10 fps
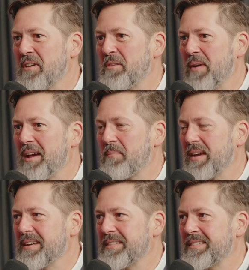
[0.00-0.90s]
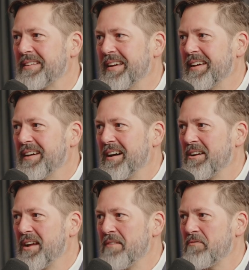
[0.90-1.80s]
feedback, because
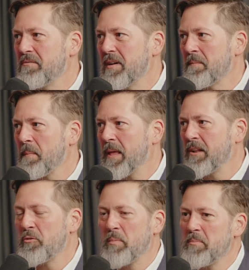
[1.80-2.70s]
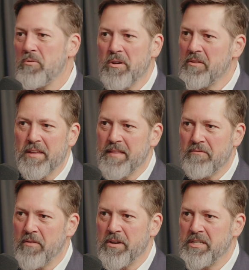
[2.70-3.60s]
a lot of people don't think they're
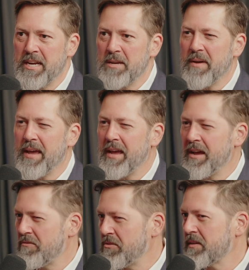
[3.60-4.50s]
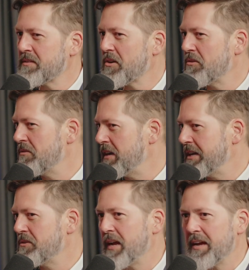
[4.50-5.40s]
photogenic, but everyone's got
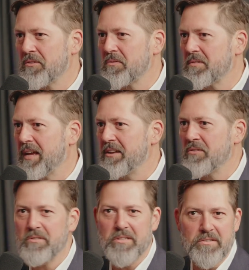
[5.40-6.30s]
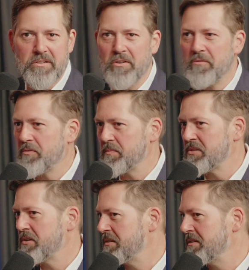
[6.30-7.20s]
really good angles, and you'll just know from
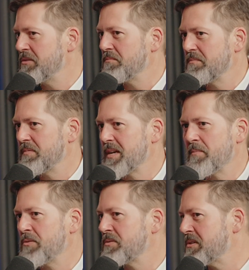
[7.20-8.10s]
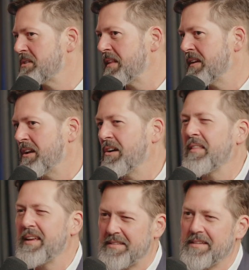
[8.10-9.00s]
someone will do something like, oh,
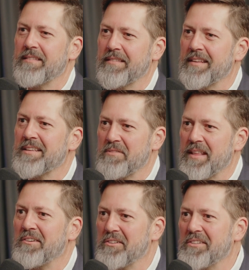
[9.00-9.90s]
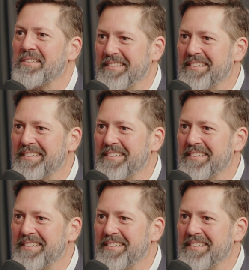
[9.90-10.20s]
that's it. That's where they look good.